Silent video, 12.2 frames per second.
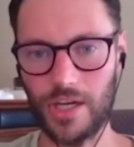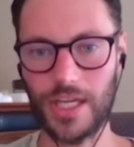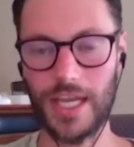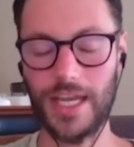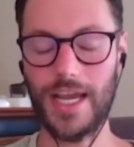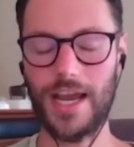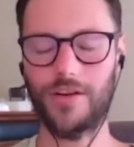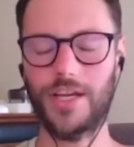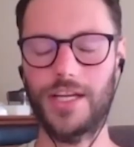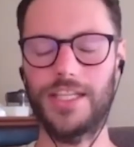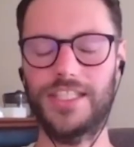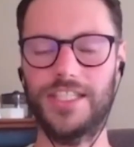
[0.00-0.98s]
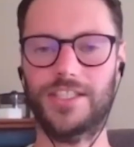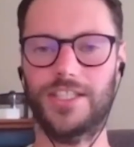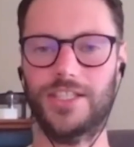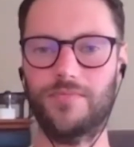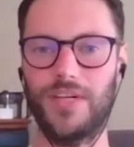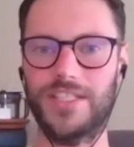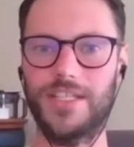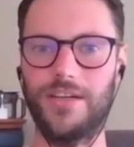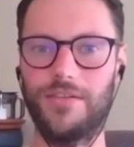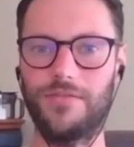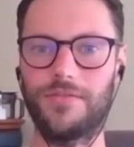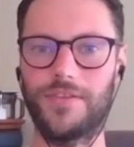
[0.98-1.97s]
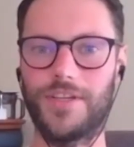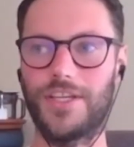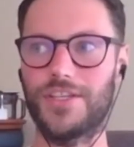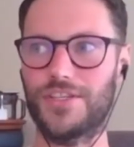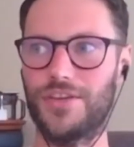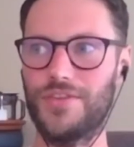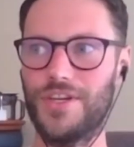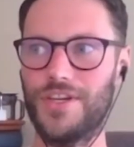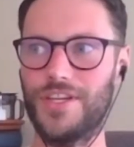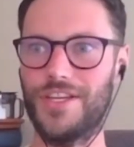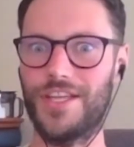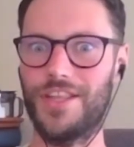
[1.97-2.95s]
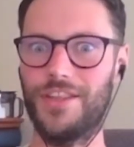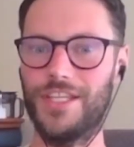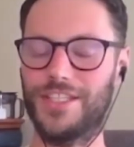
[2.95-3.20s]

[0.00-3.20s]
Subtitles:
okay, how can I distance myself so that this